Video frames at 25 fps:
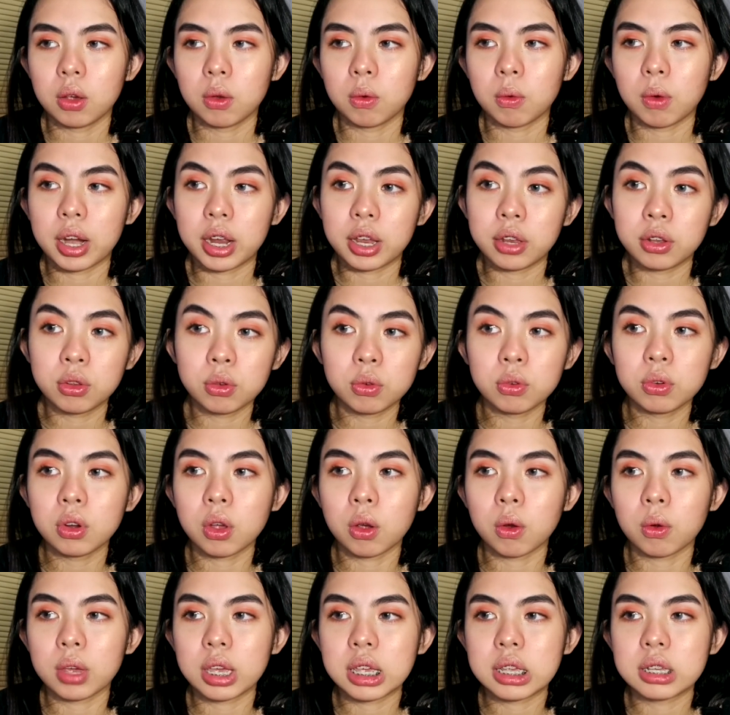what I do
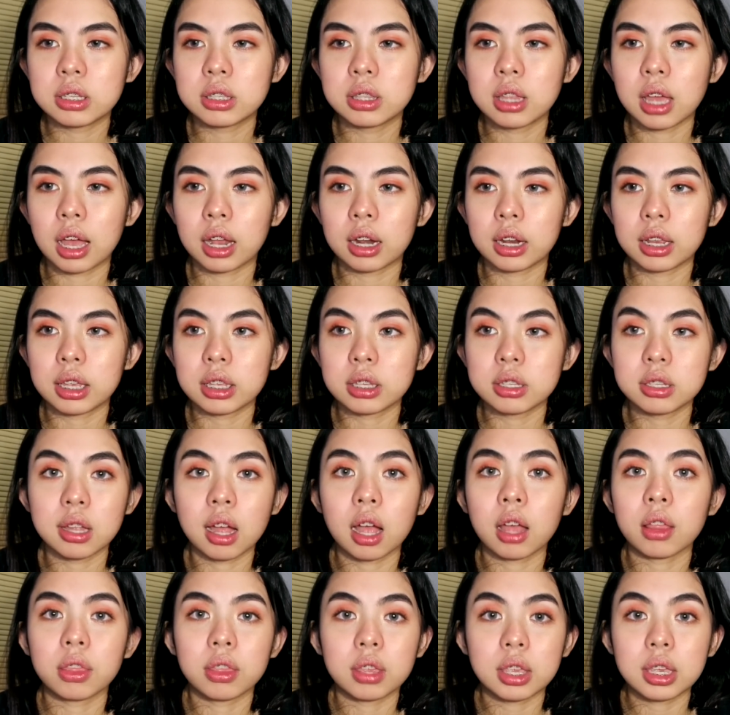know is that it's
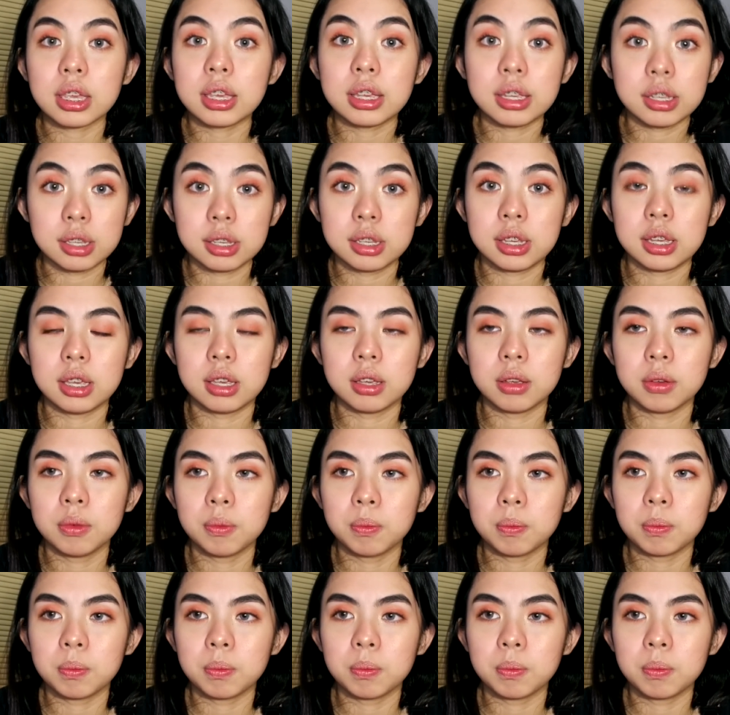not easy,